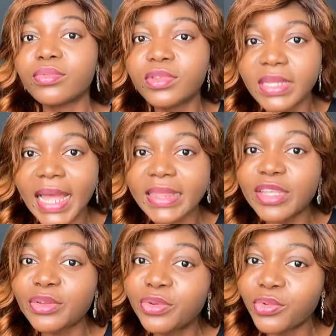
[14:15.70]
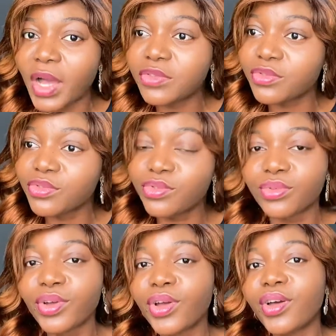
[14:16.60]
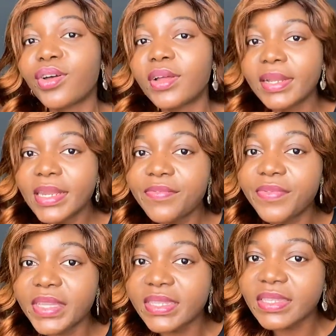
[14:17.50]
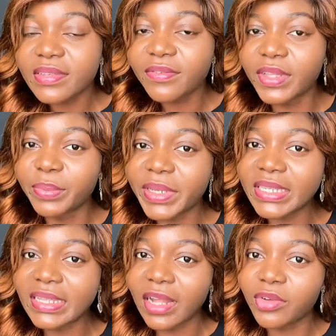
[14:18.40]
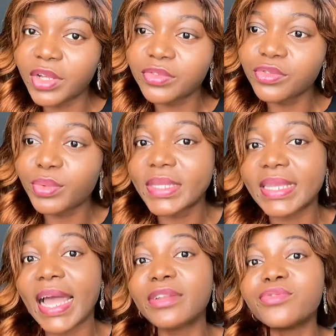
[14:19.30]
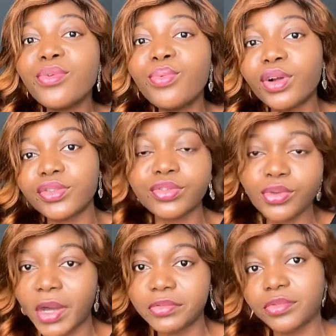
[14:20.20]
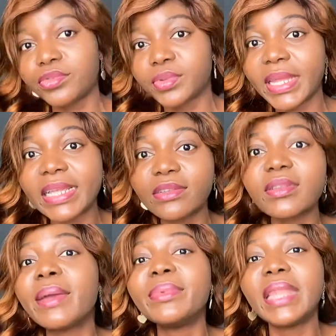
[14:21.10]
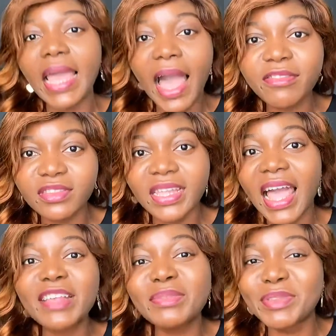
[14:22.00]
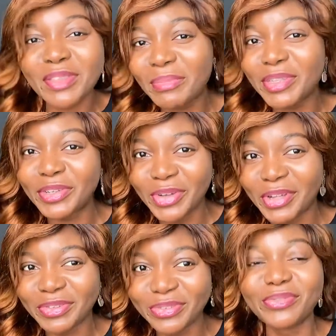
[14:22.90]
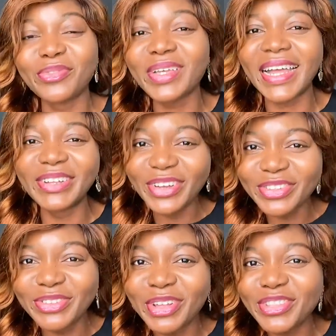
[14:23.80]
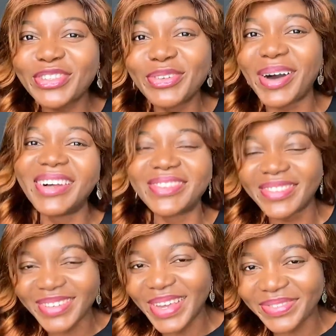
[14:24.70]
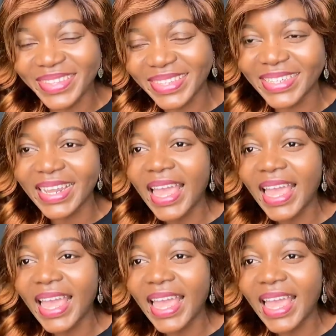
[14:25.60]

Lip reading: That thing you don't know how to do, leave it for the person that know how to do it and do what you know how to do. There has to be something you know how to do. You cannot not know how to do everything.